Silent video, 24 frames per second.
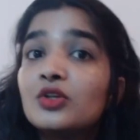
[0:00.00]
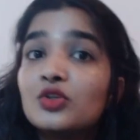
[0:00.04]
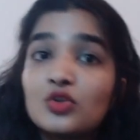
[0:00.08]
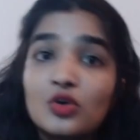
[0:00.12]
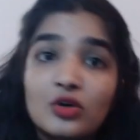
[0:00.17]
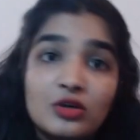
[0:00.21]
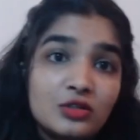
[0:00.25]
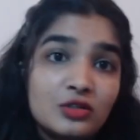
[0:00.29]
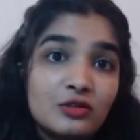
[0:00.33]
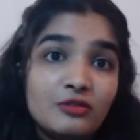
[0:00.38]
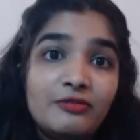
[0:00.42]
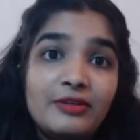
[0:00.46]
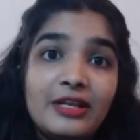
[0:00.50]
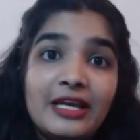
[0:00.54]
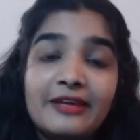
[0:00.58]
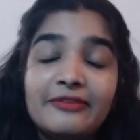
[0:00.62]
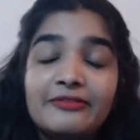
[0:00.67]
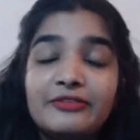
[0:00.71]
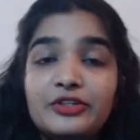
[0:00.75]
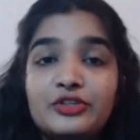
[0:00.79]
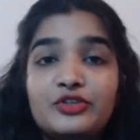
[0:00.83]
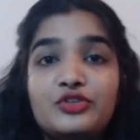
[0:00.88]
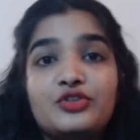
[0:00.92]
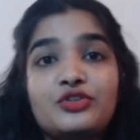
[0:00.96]
Choice of
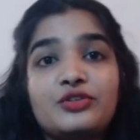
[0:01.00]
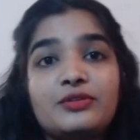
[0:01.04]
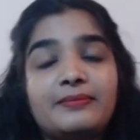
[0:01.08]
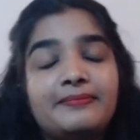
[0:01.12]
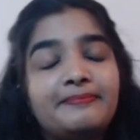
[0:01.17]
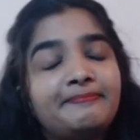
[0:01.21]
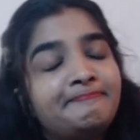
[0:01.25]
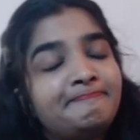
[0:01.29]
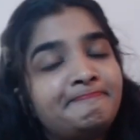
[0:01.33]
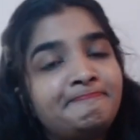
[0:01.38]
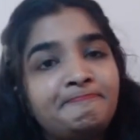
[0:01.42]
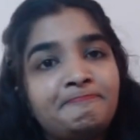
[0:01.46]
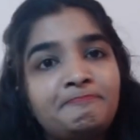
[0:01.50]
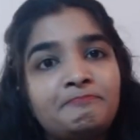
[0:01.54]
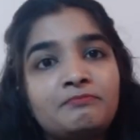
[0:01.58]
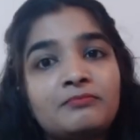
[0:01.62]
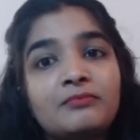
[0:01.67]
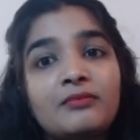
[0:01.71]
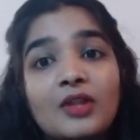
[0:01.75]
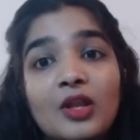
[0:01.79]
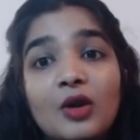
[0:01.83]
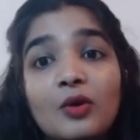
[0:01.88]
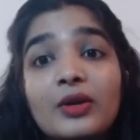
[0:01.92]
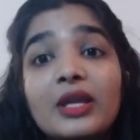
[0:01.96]
language.
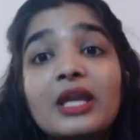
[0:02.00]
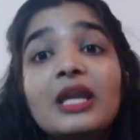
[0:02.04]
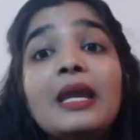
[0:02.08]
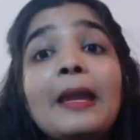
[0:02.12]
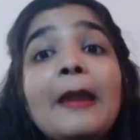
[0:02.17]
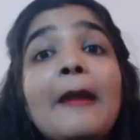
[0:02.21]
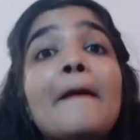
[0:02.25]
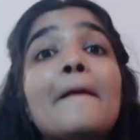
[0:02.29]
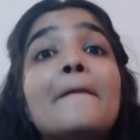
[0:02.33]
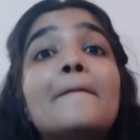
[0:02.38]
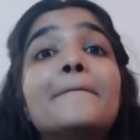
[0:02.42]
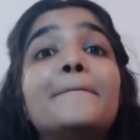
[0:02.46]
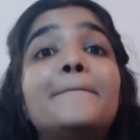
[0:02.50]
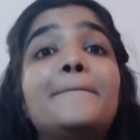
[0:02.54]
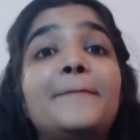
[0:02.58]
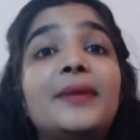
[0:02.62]
Okay.